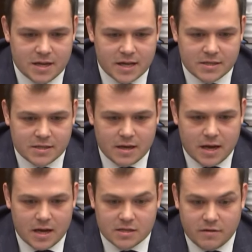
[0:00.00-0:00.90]
It's,
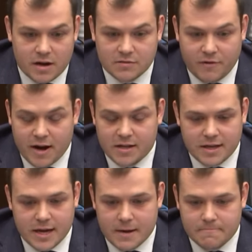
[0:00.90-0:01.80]
it's, it's
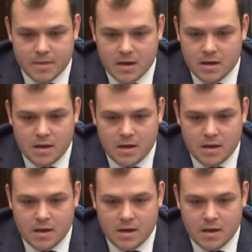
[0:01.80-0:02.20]
frankly, um,